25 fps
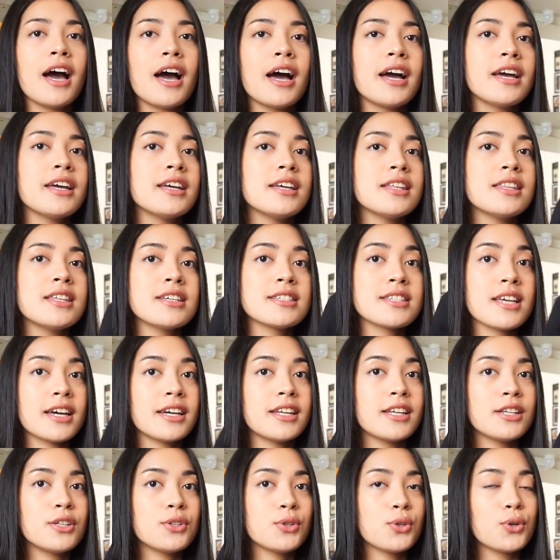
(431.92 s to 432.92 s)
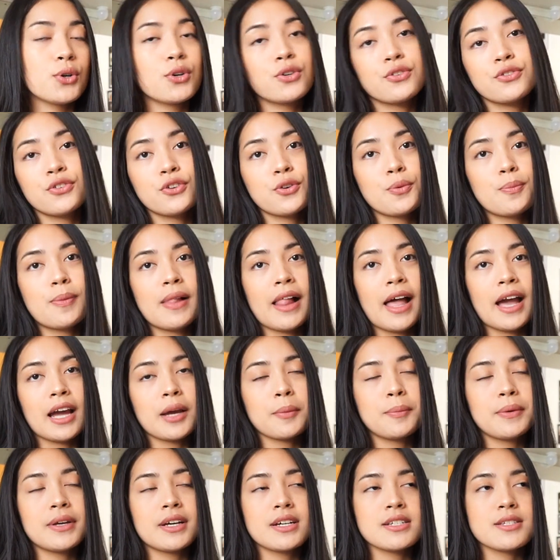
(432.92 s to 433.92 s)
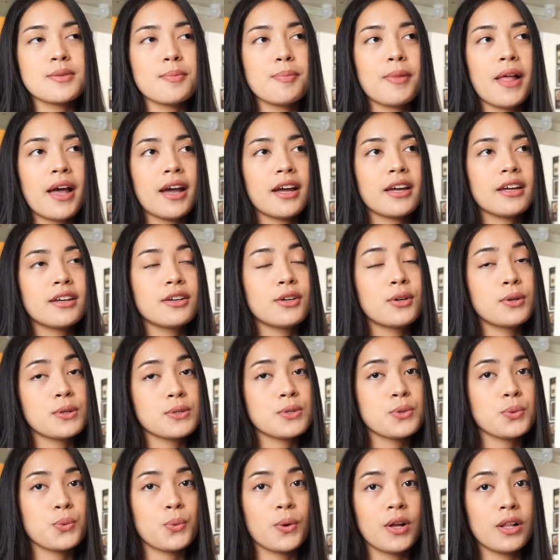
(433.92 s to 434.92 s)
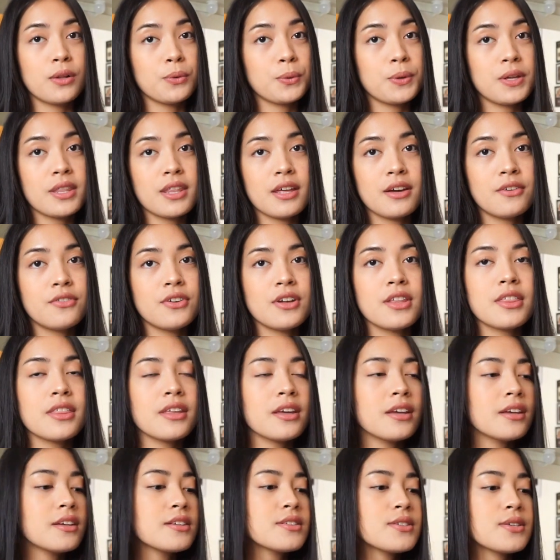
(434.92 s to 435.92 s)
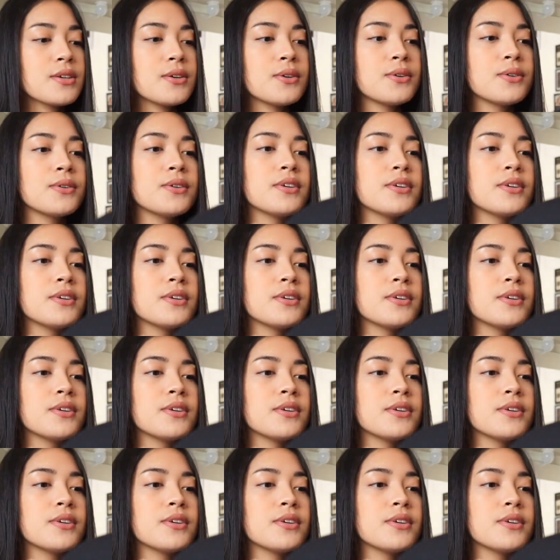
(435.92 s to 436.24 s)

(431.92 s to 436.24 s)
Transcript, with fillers: I decided to go for black because black goes well with everything. So